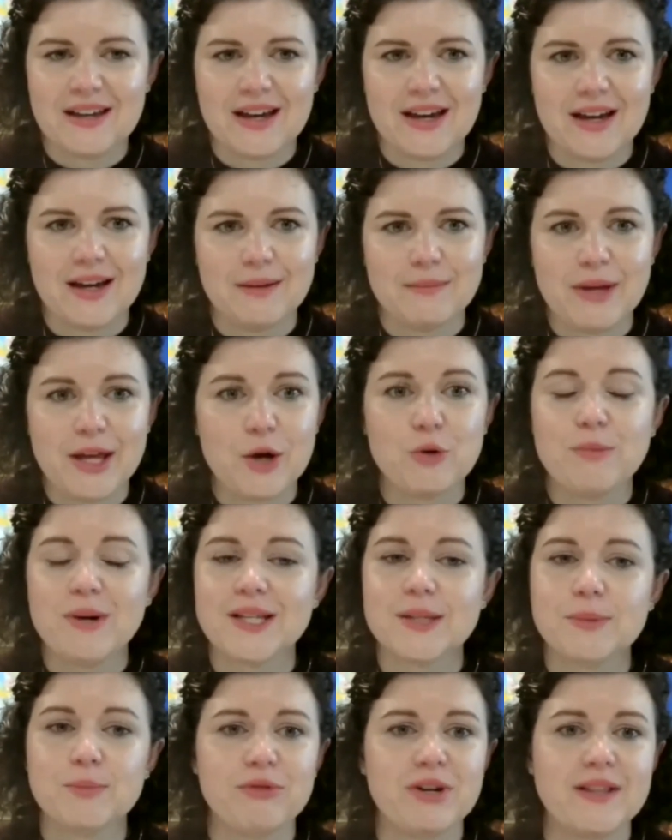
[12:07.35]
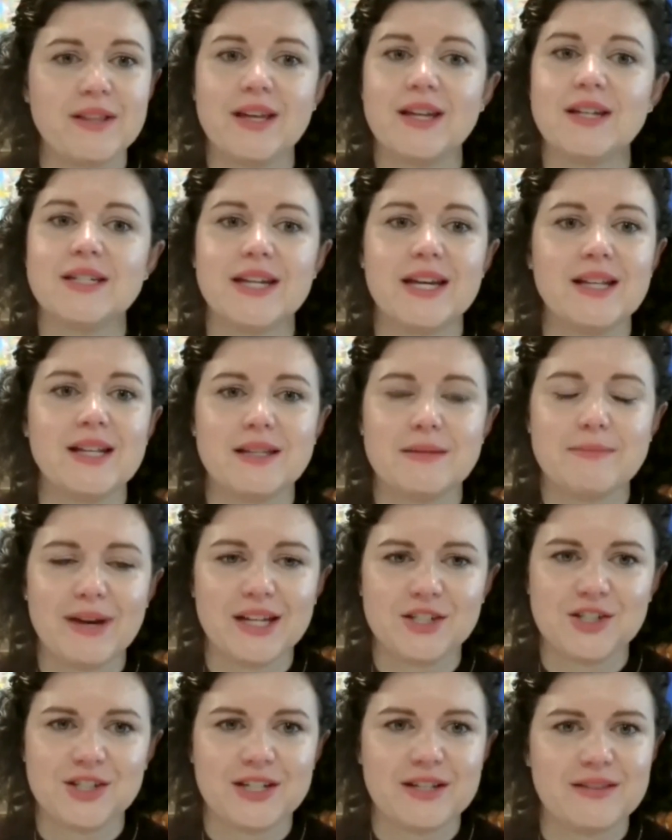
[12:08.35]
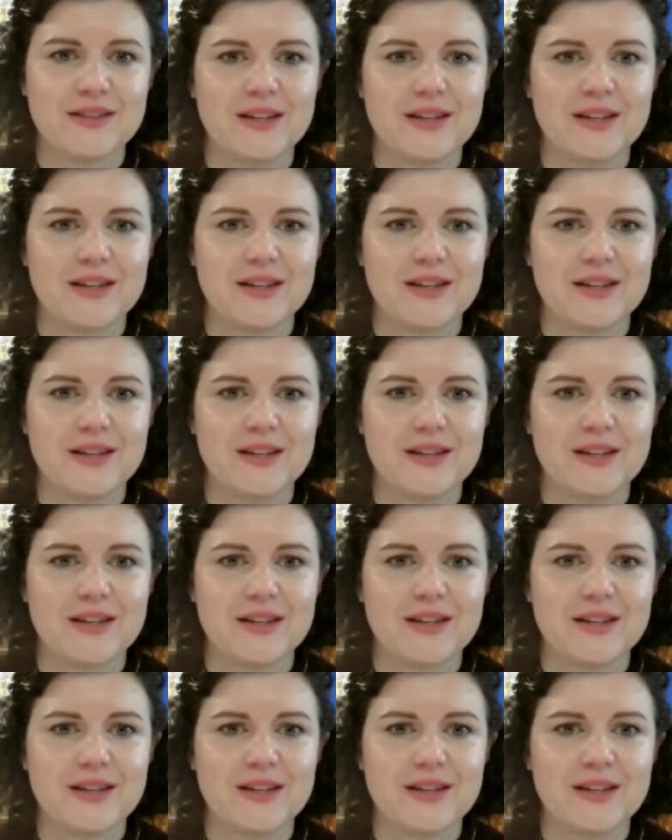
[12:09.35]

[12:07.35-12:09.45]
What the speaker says: help us bring that daily magic.